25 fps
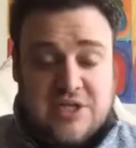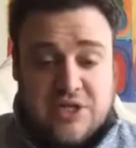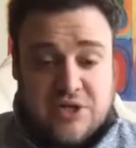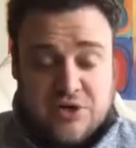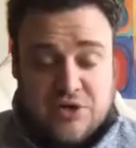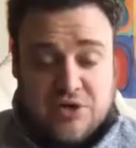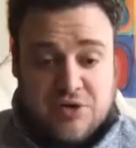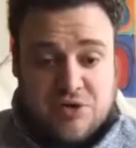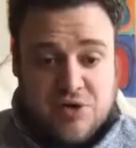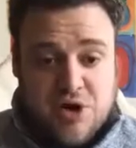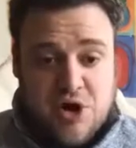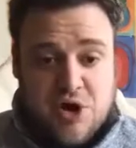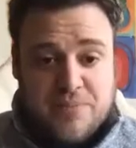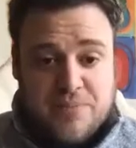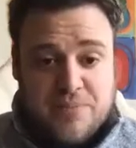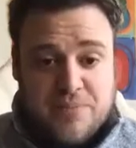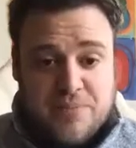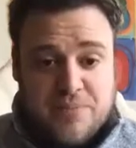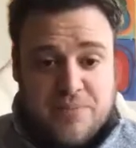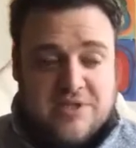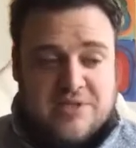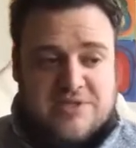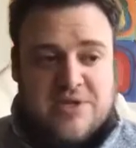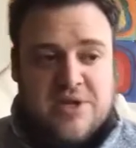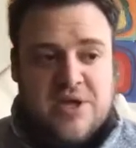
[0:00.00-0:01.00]
to grow,
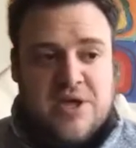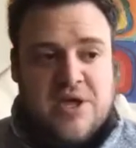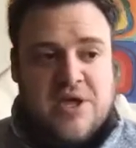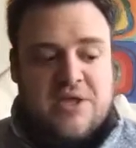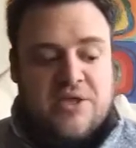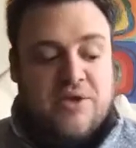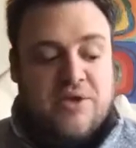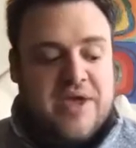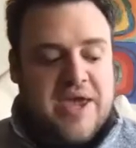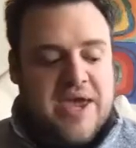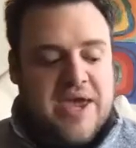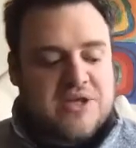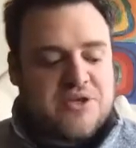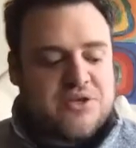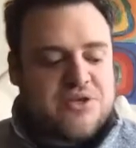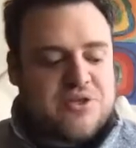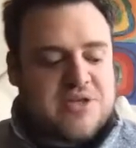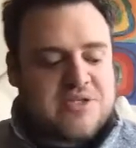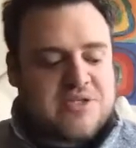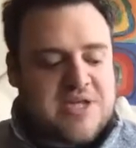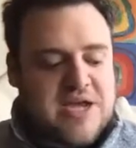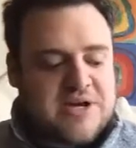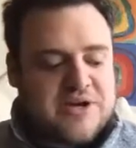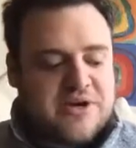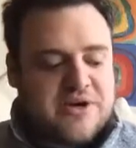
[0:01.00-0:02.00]
because you can't do
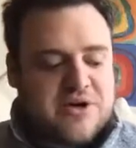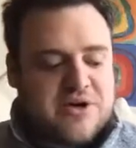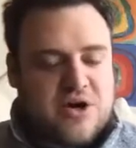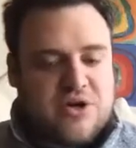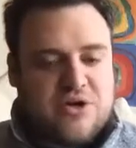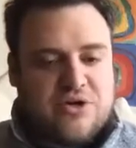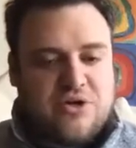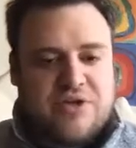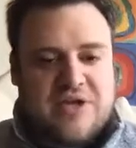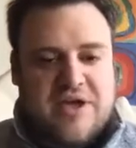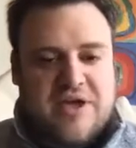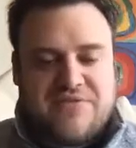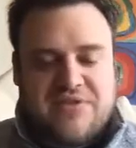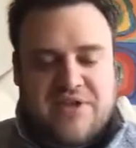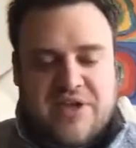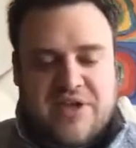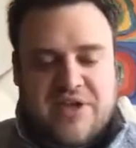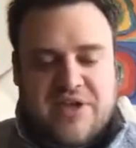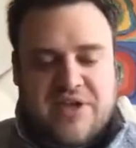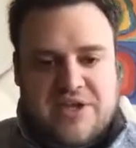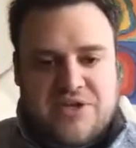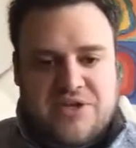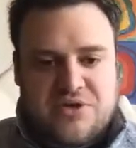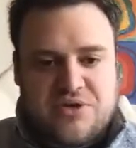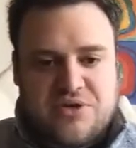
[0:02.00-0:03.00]
this on your own. You definitely
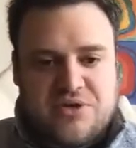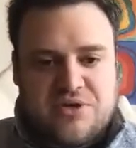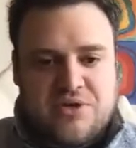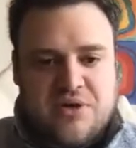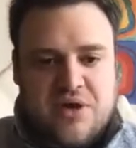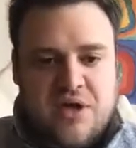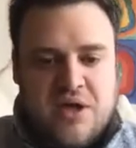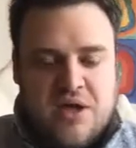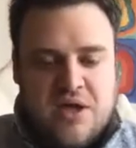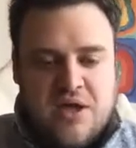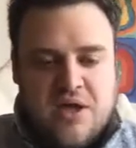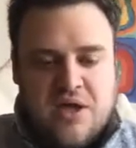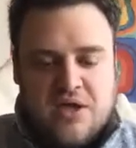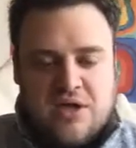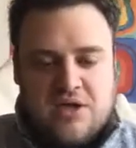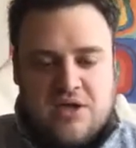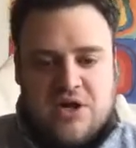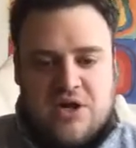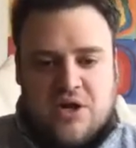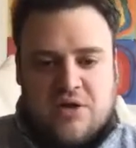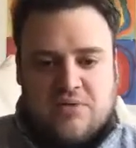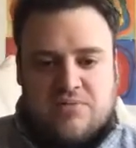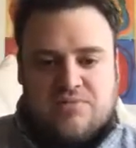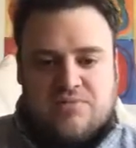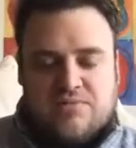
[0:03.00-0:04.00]
can't do,
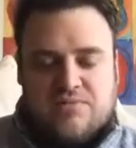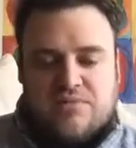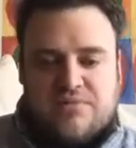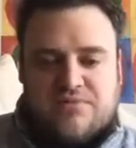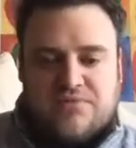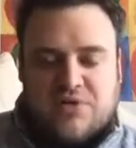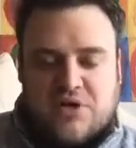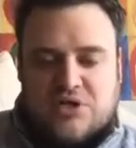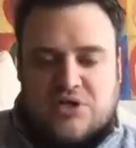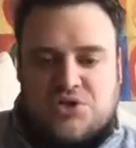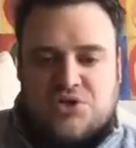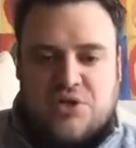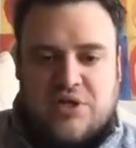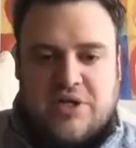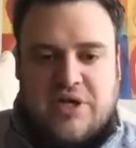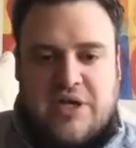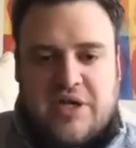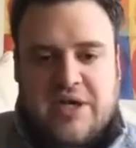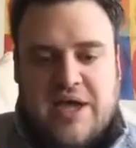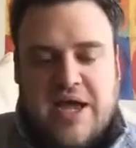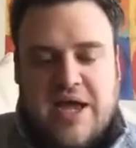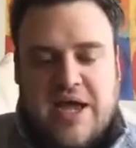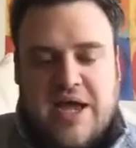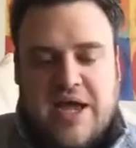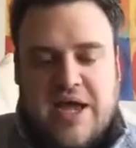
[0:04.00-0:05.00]
virtually
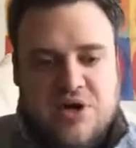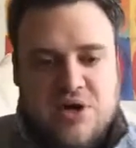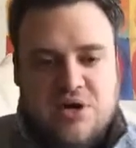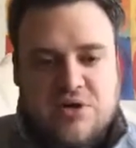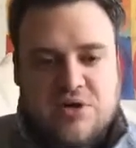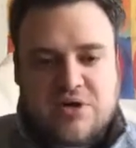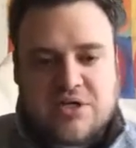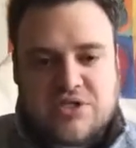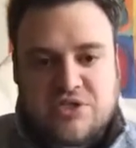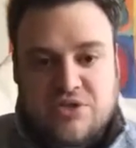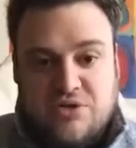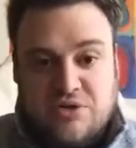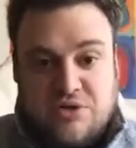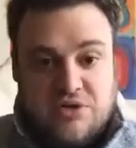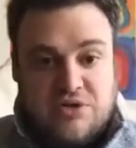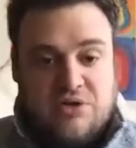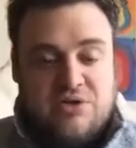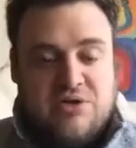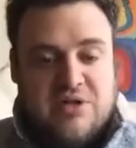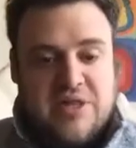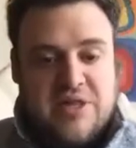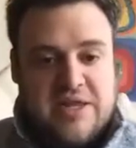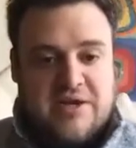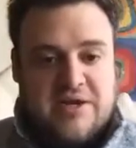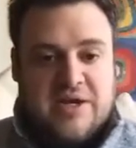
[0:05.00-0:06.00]
on your own, because you
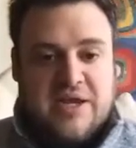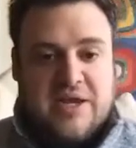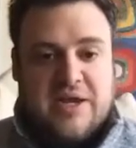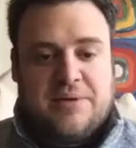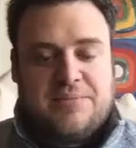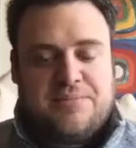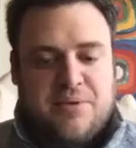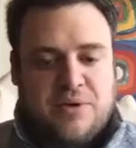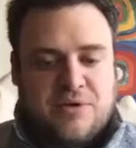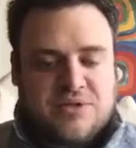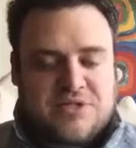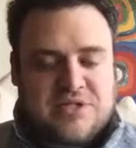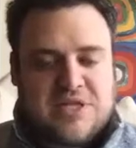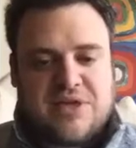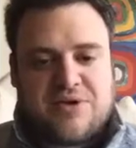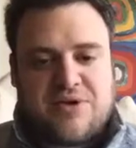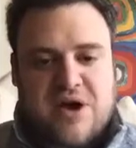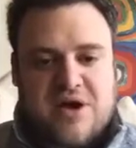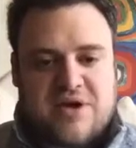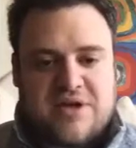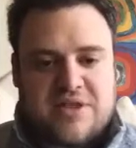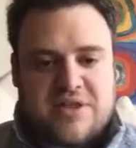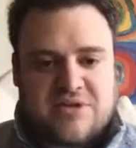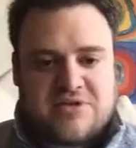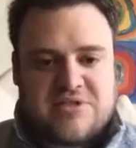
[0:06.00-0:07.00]
need boots on the
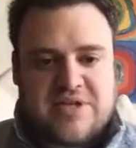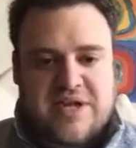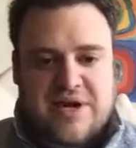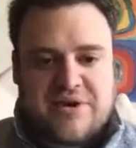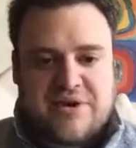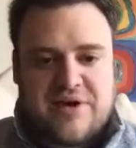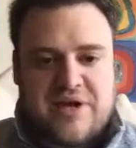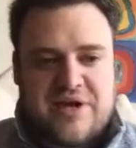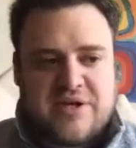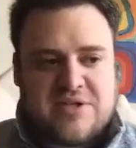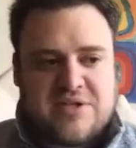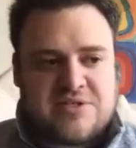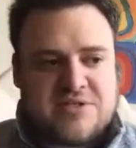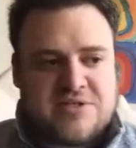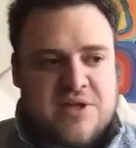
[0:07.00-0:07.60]
ground in those areas.